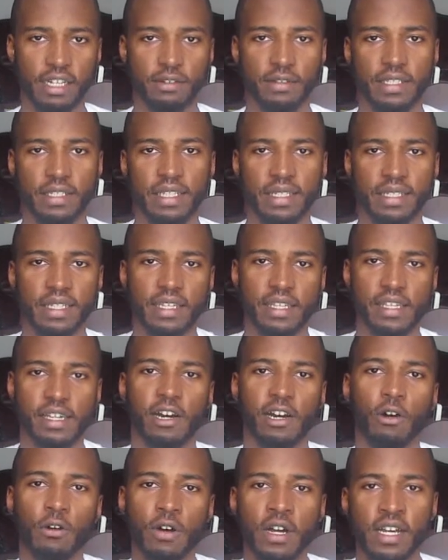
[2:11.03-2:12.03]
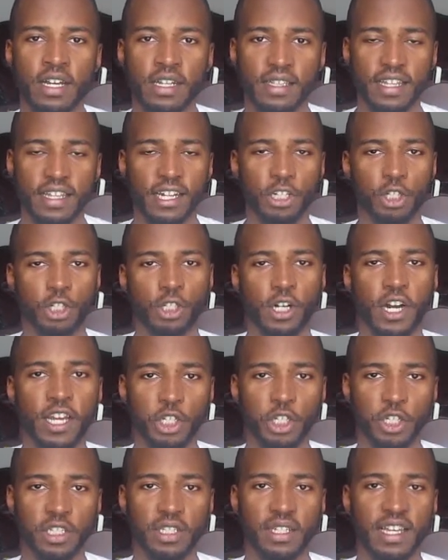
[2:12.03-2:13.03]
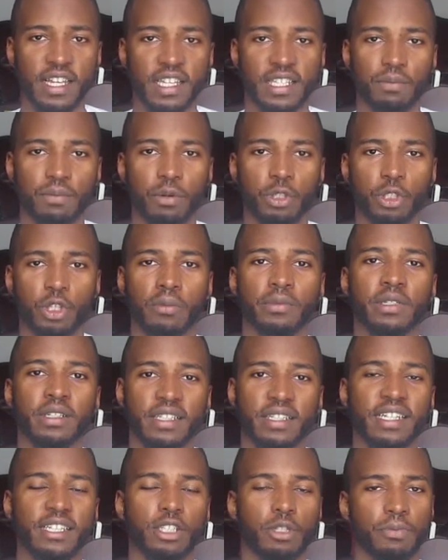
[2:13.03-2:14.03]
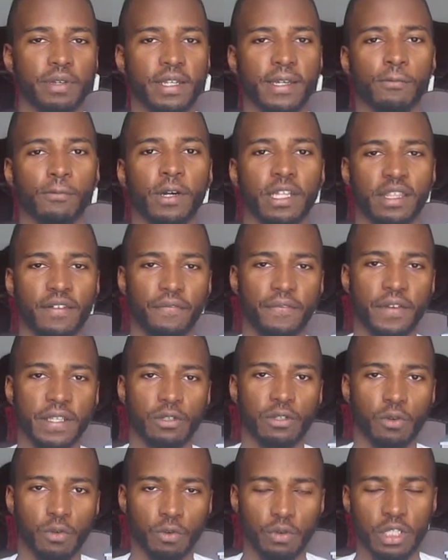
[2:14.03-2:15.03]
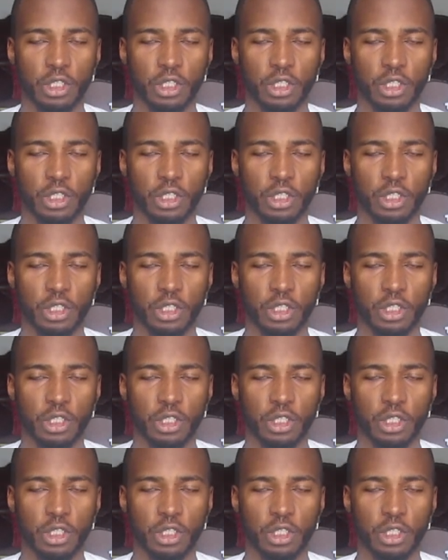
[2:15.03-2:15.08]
When he sees a girl, the attraction is predominantly to begin with physical.